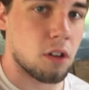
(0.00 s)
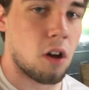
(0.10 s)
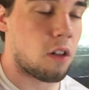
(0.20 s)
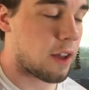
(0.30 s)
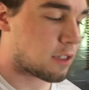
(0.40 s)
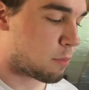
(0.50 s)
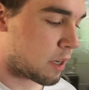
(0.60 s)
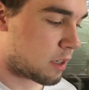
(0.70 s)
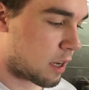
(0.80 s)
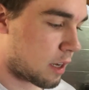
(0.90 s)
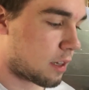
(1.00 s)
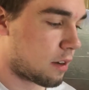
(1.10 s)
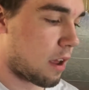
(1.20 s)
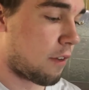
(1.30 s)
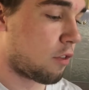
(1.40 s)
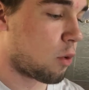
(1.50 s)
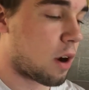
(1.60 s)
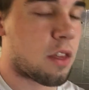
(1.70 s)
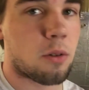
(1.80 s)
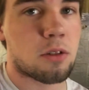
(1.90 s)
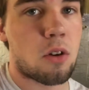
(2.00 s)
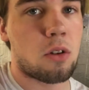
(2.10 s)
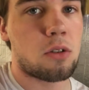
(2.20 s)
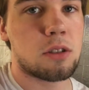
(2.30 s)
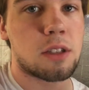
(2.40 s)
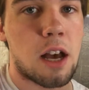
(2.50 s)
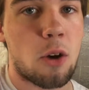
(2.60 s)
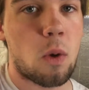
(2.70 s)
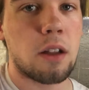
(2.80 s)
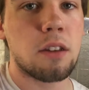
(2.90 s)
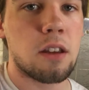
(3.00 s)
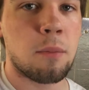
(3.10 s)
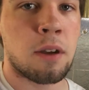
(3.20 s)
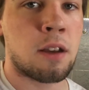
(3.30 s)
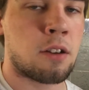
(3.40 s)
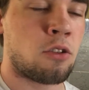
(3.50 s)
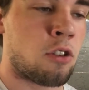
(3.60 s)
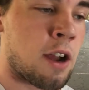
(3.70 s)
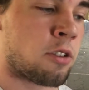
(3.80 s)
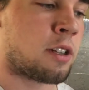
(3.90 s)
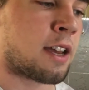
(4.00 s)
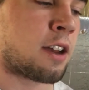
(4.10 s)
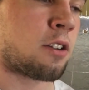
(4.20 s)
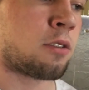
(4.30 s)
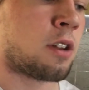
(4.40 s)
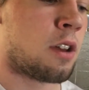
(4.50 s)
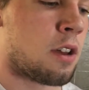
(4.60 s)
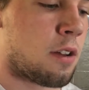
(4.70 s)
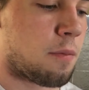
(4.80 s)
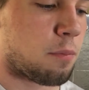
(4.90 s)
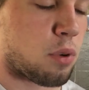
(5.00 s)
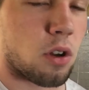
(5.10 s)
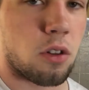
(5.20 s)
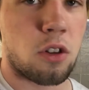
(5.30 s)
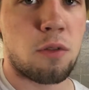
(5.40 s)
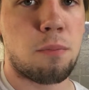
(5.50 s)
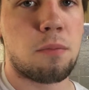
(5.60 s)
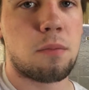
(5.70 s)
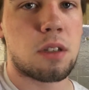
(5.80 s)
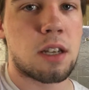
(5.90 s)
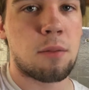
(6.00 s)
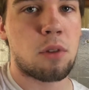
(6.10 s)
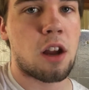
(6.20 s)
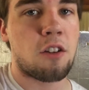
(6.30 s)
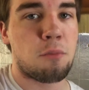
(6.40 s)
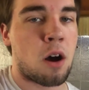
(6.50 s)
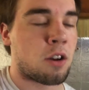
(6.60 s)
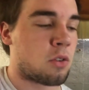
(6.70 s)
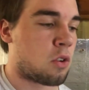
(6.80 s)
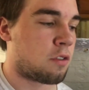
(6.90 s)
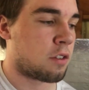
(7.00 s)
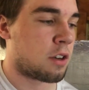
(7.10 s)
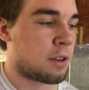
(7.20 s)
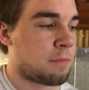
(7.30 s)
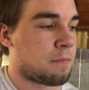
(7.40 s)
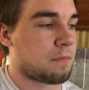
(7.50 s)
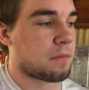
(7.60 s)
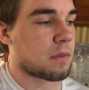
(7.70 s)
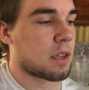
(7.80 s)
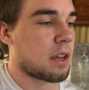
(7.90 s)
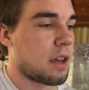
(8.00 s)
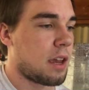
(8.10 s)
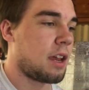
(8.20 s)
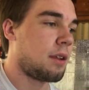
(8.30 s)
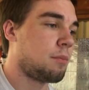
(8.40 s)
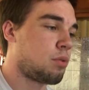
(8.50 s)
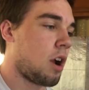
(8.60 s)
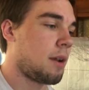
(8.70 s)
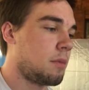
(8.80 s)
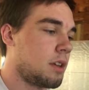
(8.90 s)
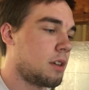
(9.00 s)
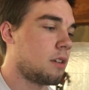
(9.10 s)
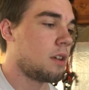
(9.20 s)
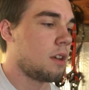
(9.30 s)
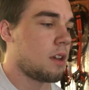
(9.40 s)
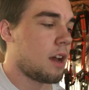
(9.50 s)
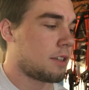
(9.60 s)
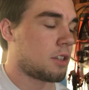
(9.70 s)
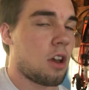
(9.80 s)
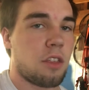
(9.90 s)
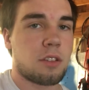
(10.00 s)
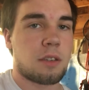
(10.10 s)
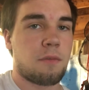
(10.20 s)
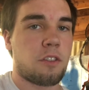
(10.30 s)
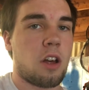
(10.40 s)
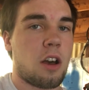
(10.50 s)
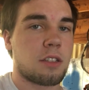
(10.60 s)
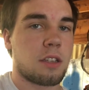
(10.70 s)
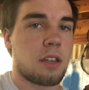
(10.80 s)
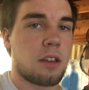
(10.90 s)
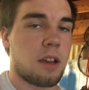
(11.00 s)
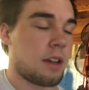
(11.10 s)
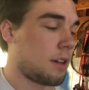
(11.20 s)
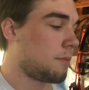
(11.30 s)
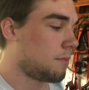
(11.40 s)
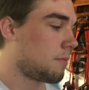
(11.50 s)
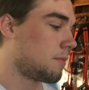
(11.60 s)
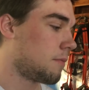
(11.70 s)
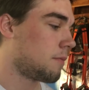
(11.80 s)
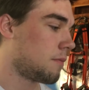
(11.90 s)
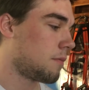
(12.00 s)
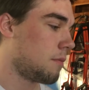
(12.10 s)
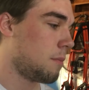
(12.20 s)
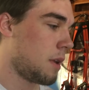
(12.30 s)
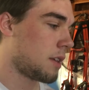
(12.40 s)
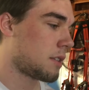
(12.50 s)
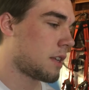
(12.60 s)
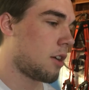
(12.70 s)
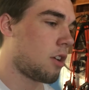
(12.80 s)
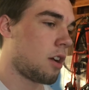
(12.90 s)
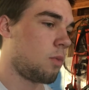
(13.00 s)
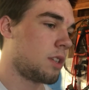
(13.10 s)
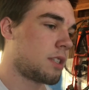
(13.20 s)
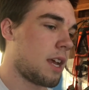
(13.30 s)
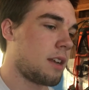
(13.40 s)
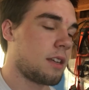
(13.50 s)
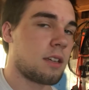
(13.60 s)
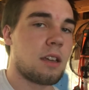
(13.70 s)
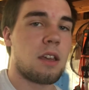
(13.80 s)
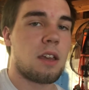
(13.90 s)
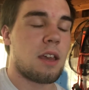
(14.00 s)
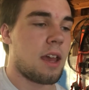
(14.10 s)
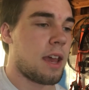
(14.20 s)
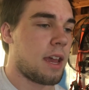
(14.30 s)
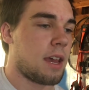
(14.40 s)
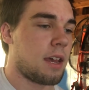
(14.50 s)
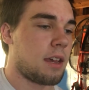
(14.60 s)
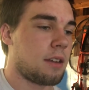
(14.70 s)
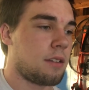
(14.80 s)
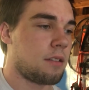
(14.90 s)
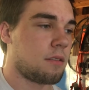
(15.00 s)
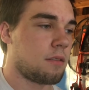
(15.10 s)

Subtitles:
All that's been done. Everywhere there was holes, I welded them in, ground it down, put a little skim layer of Bondo over it, and primed it. I saw that some flaws that I missed out on when sanding, and